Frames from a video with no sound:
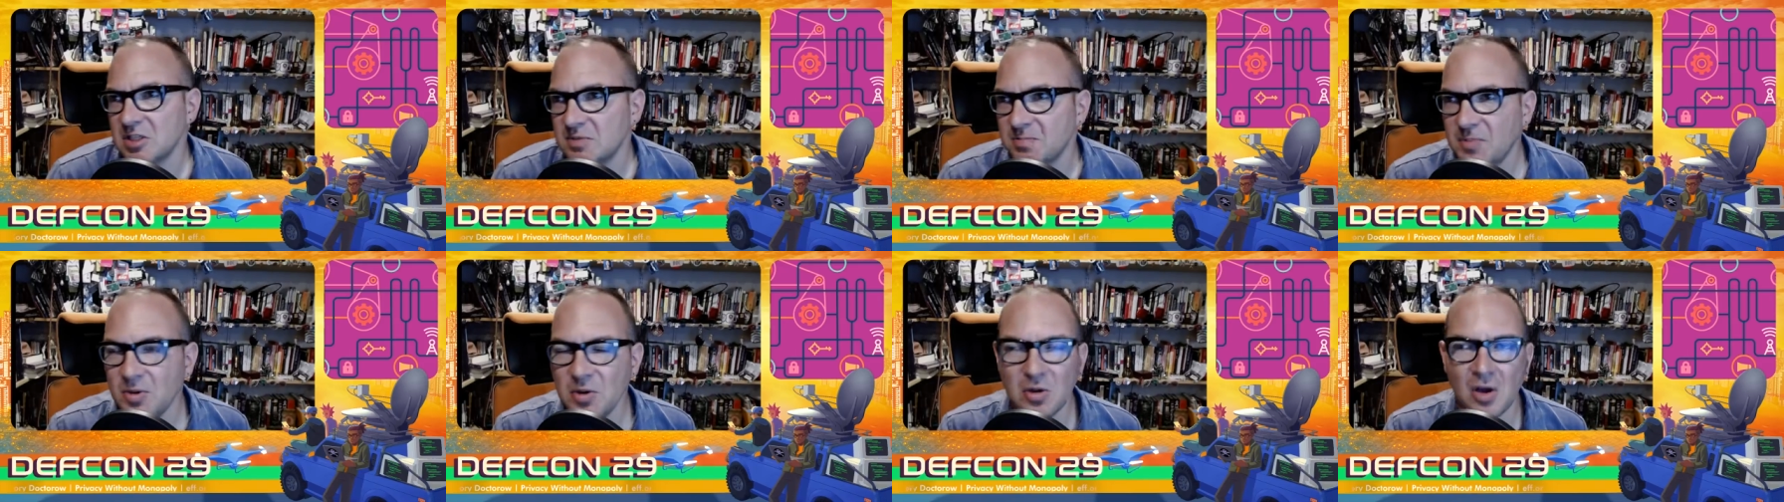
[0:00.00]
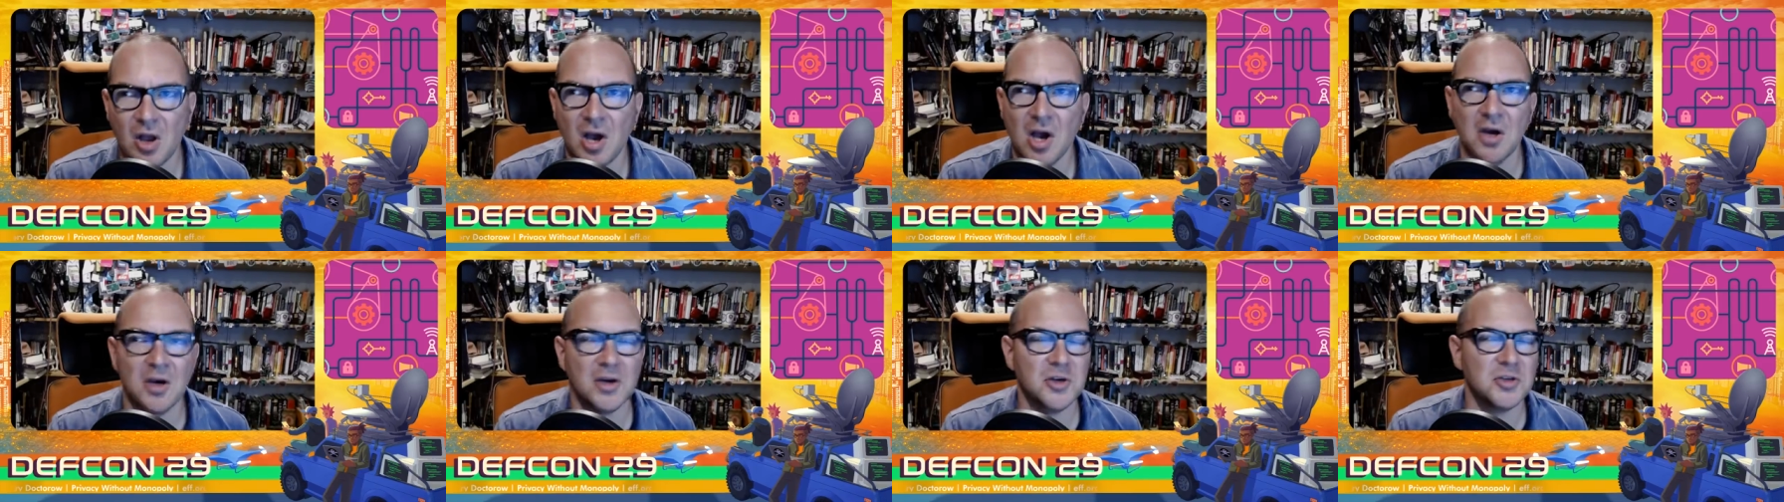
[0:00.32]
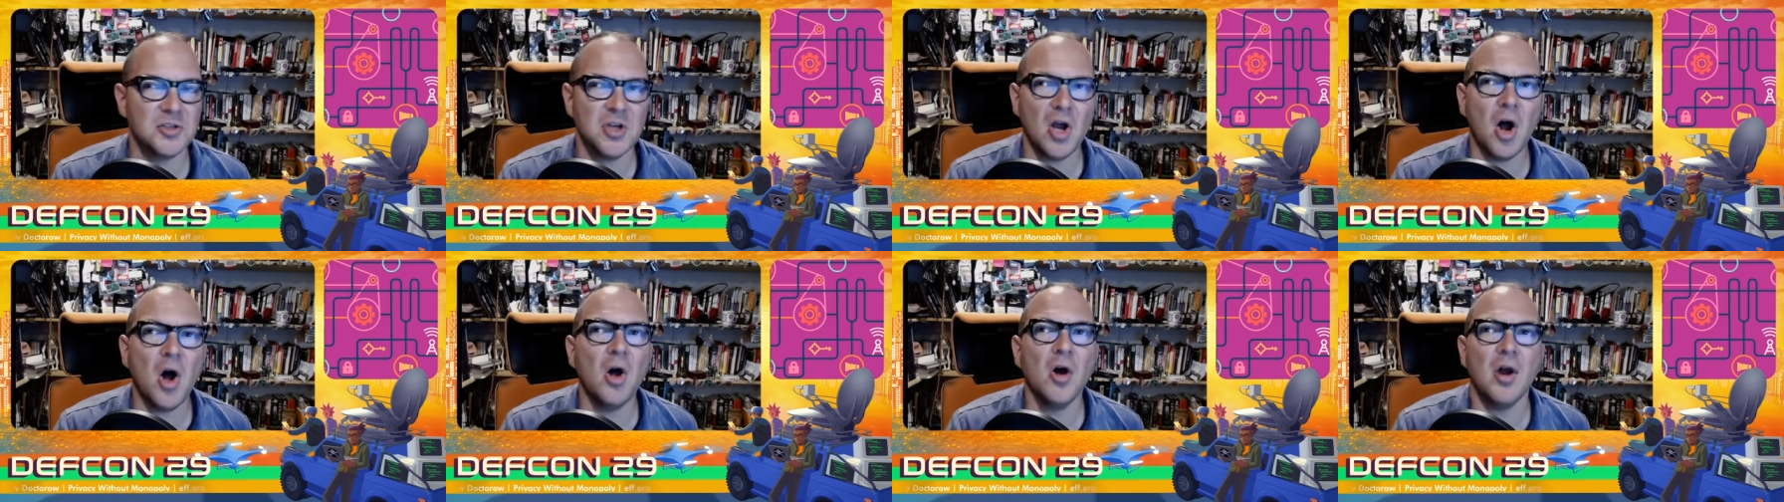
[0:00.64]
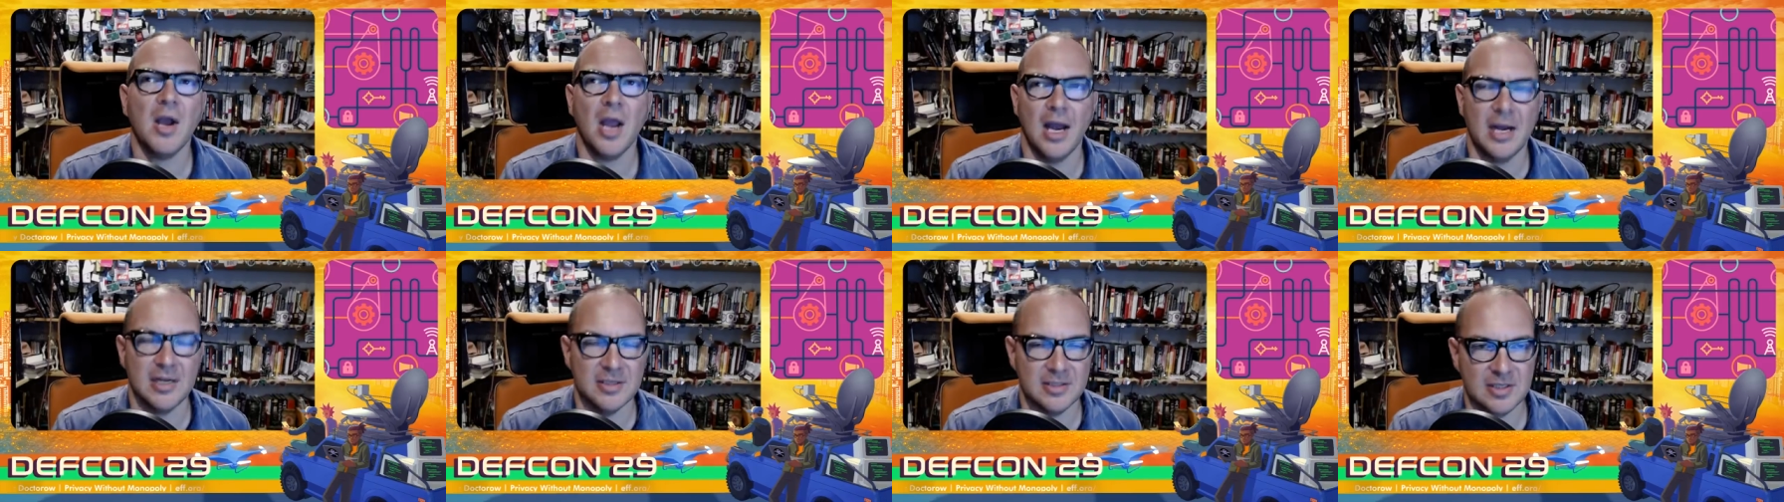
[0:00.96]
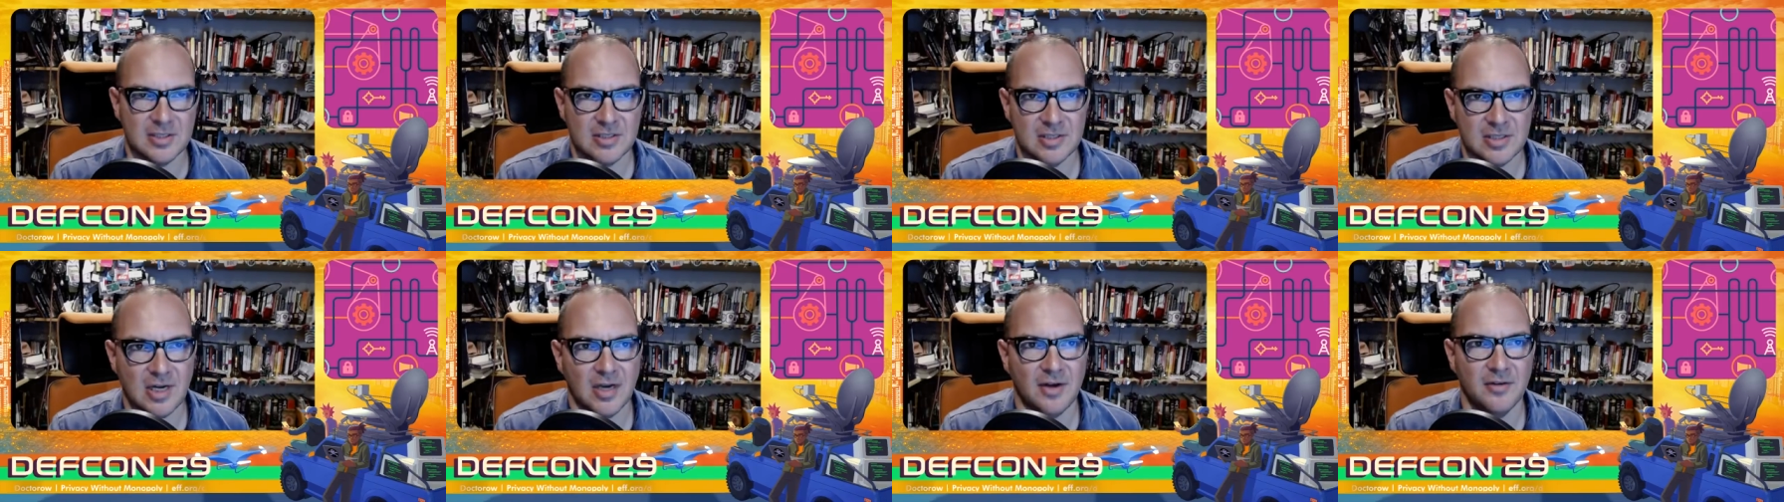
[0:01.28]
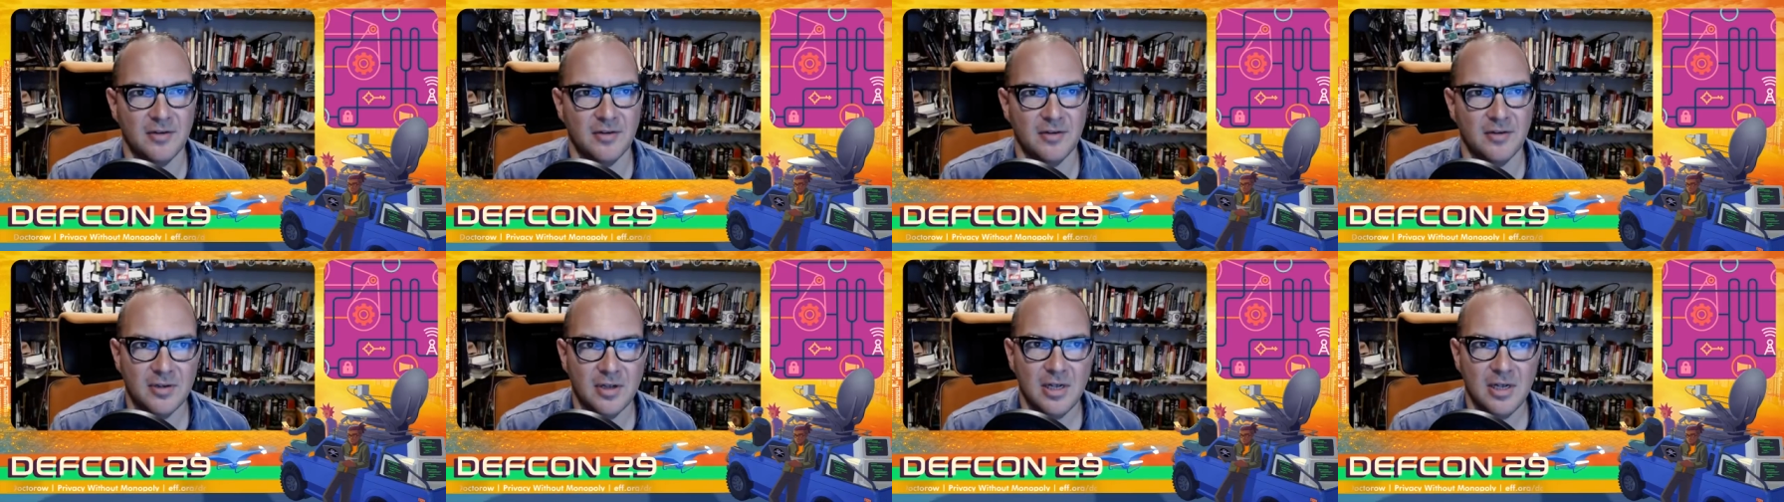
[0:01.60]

bootlockers, all kinds of stuff.